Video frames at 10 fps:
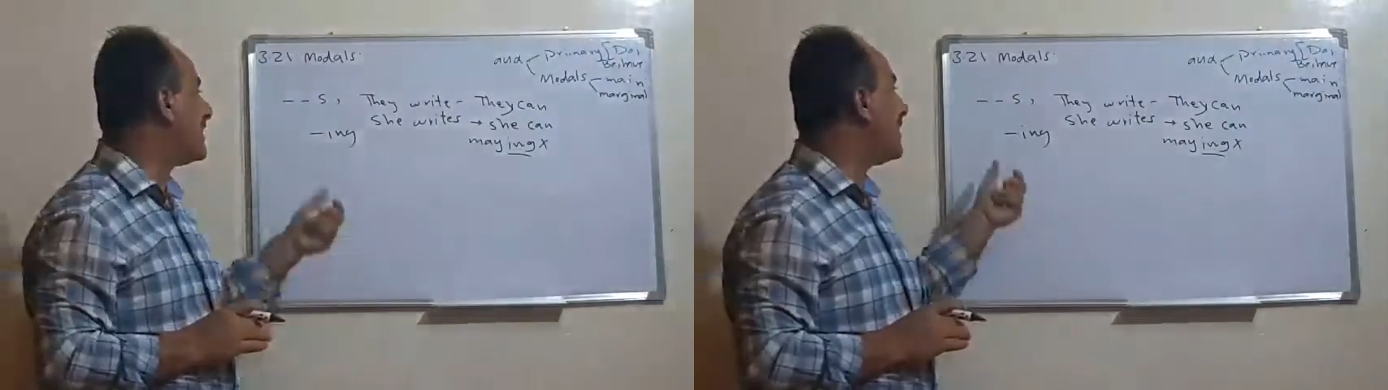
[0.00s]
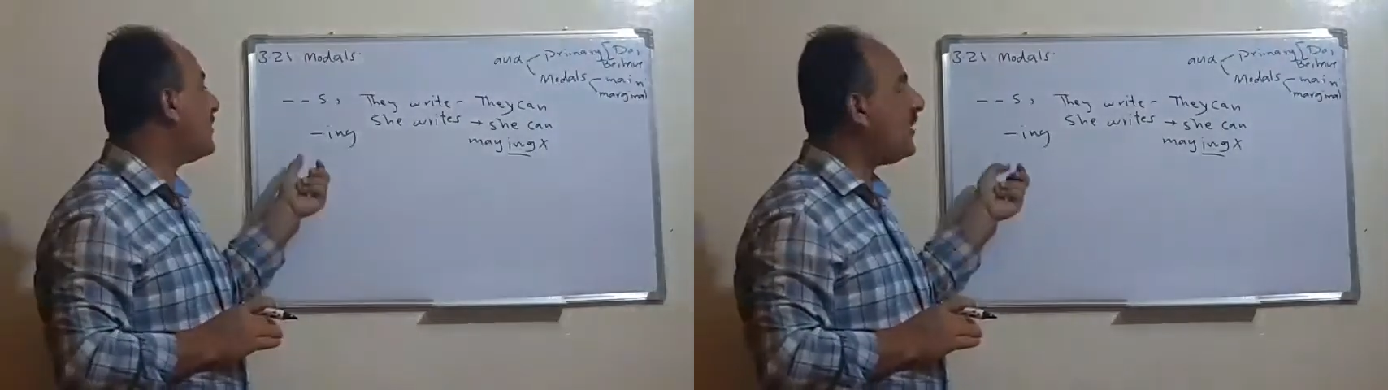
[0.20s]

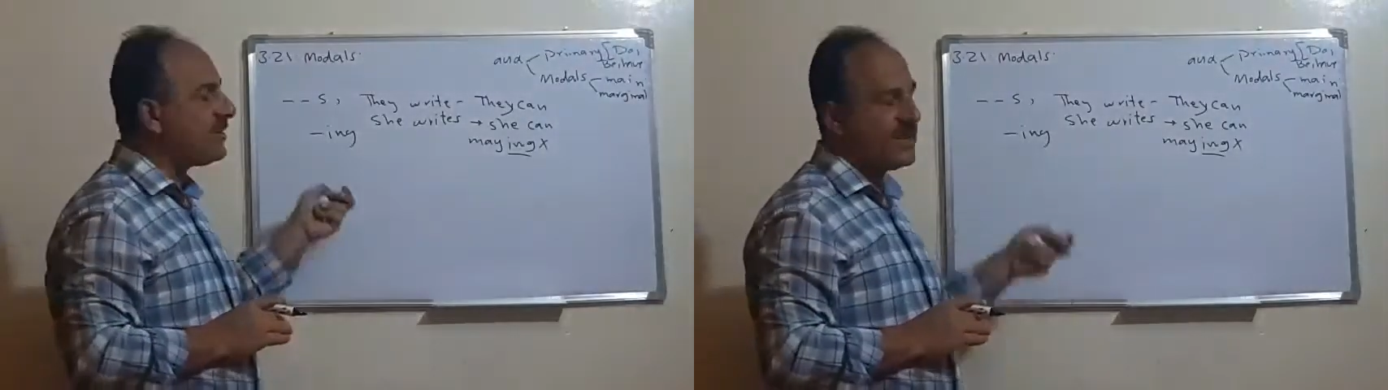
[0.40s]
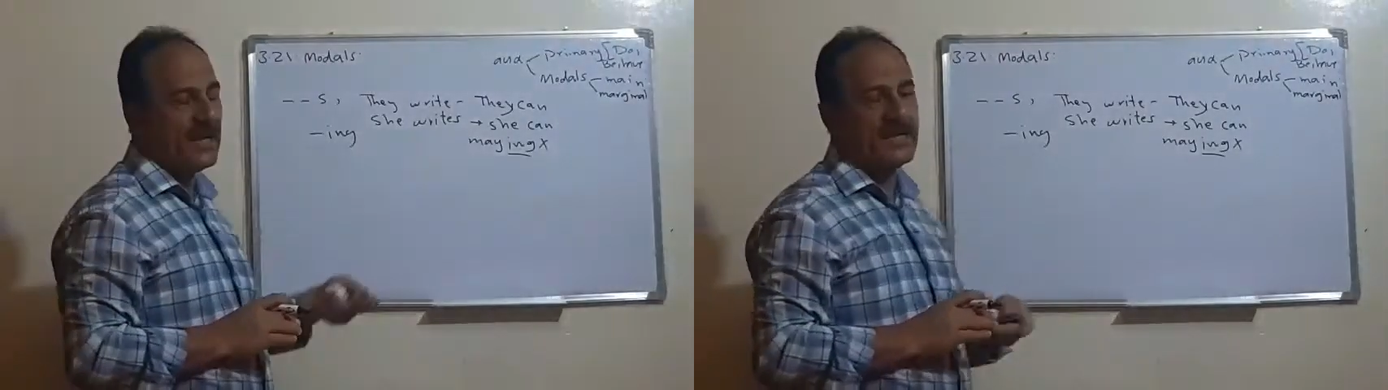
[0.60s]
The
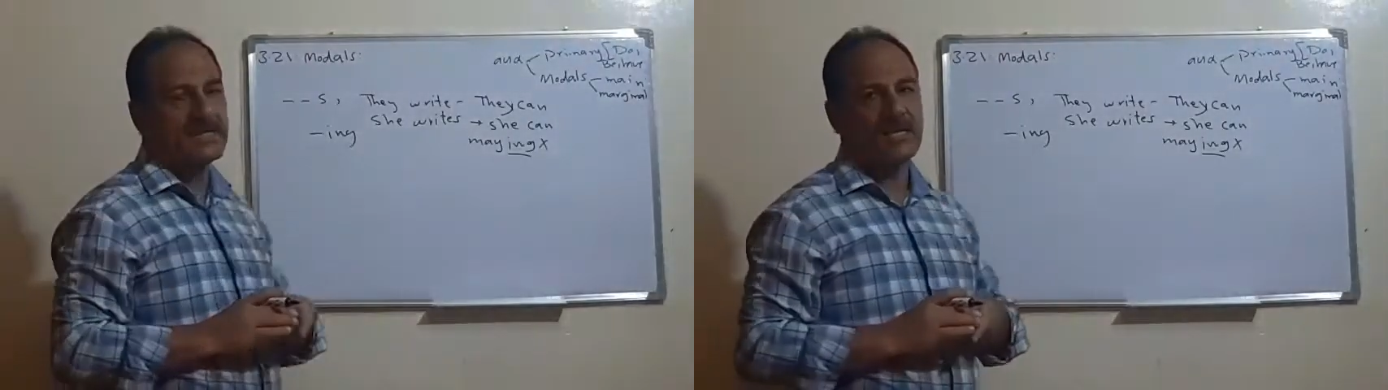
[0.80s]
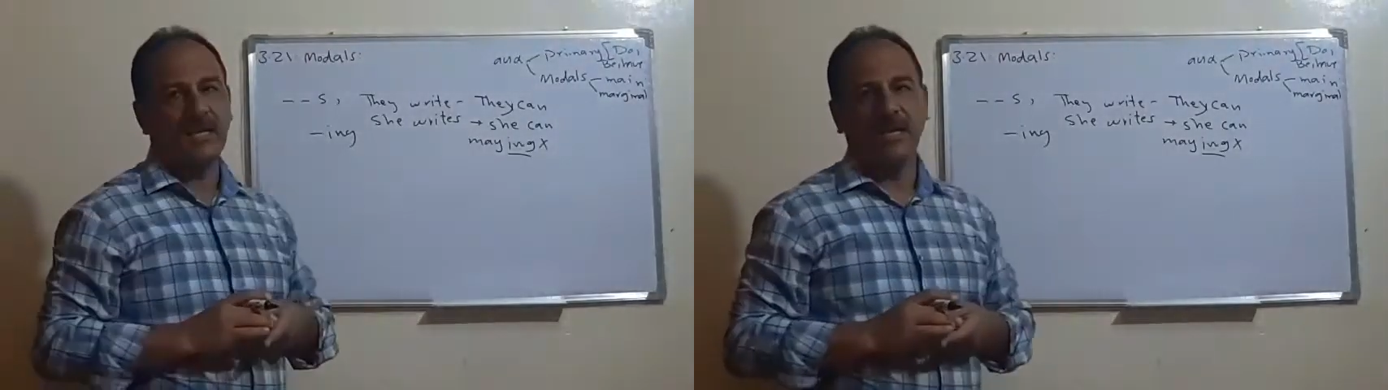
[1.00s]
third
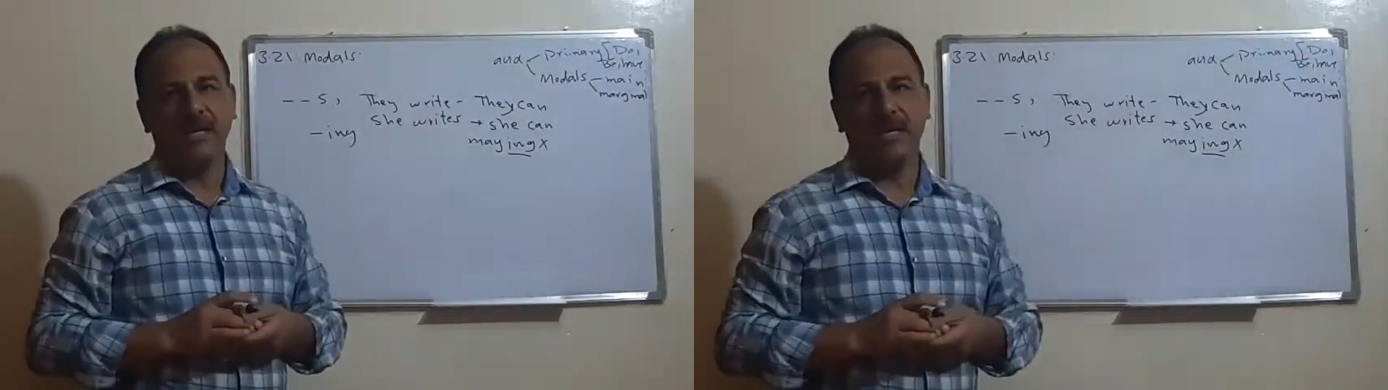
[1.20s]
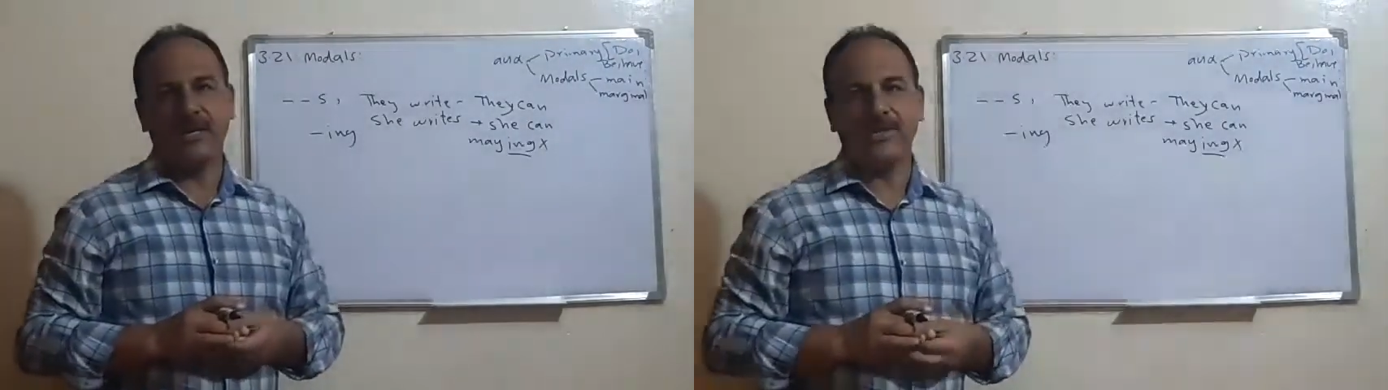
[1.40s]
case,
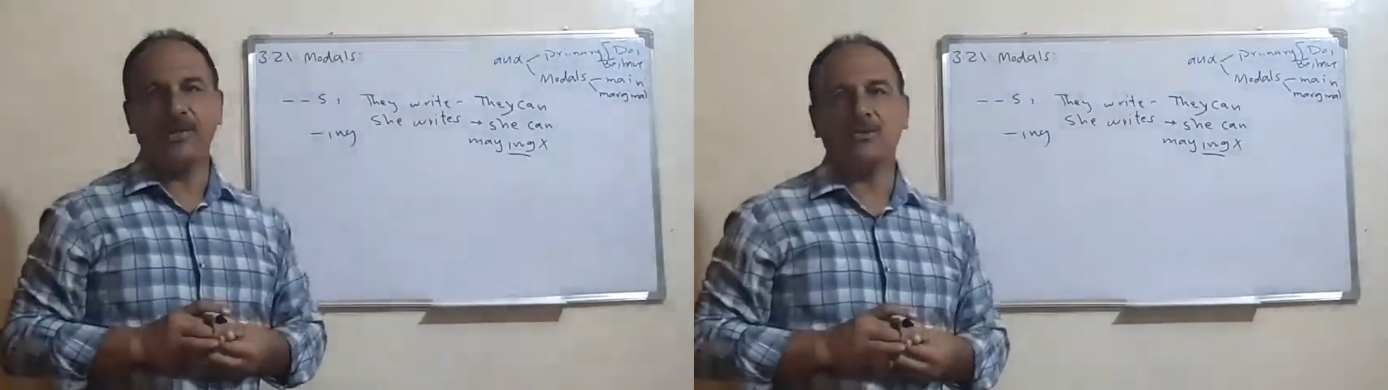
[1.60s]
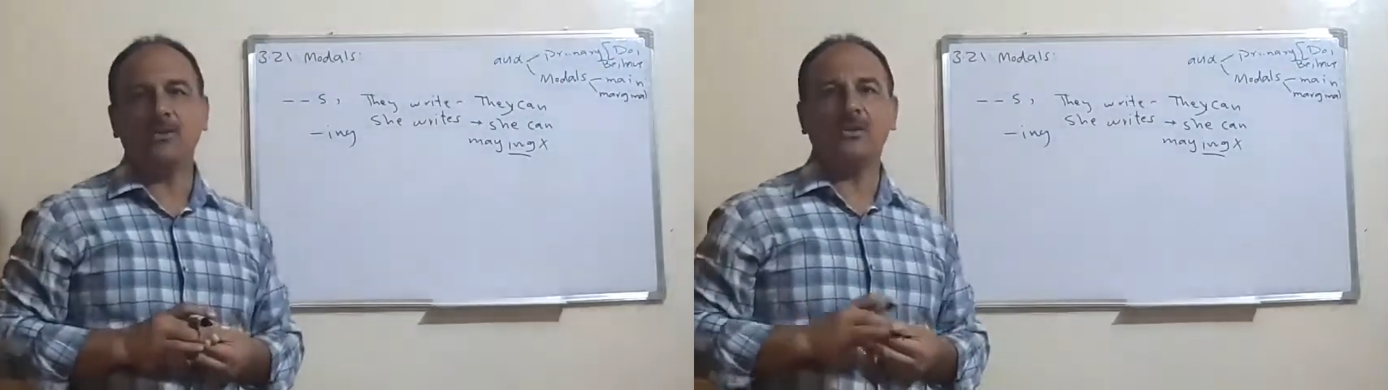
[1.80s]
they
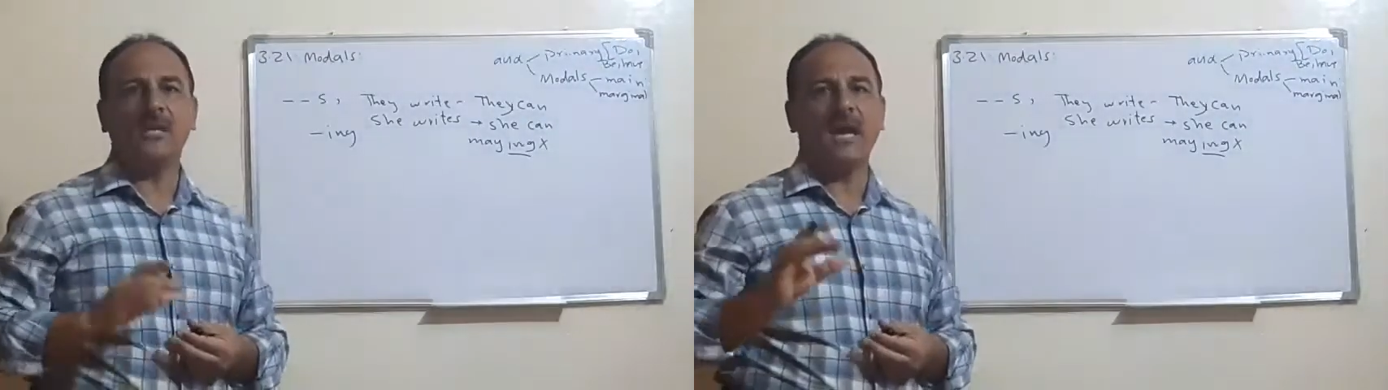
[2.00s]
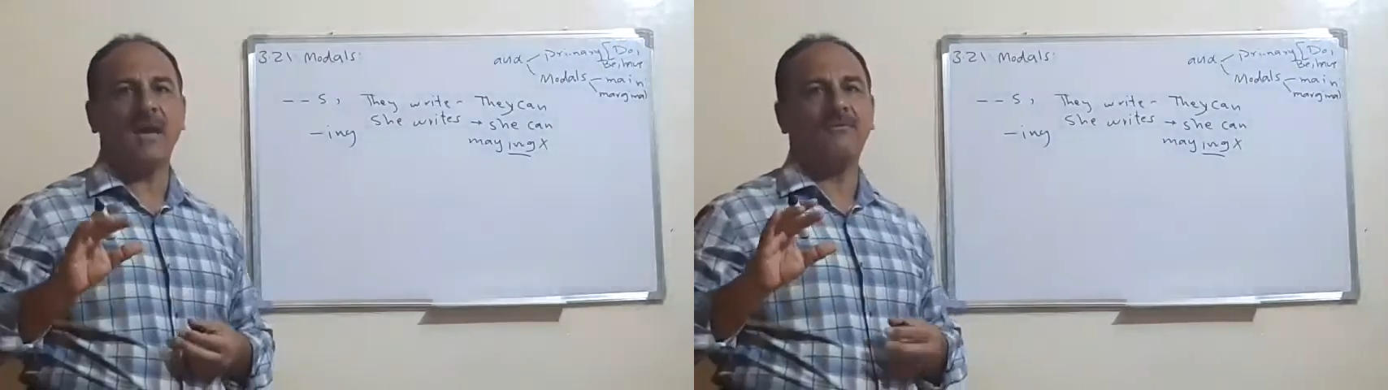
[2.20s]
do not
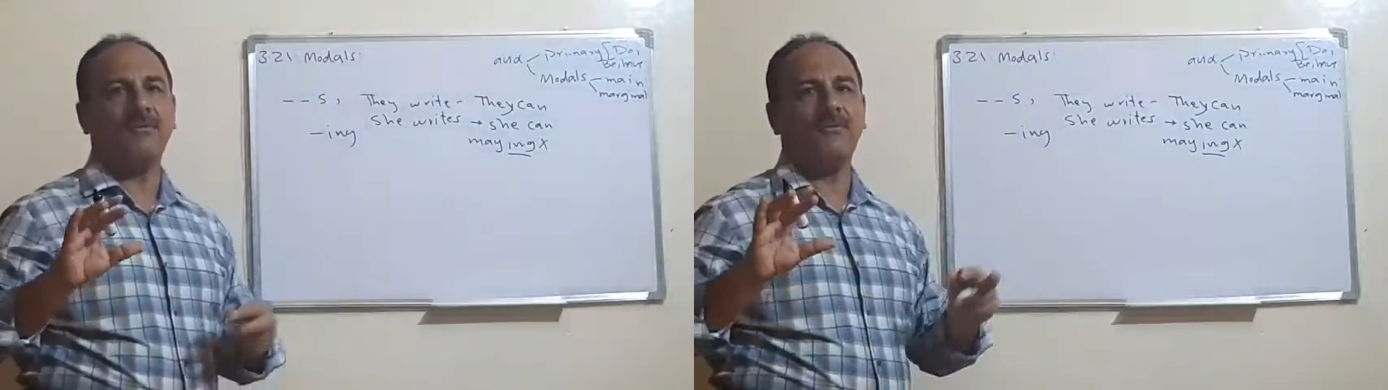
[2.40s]
have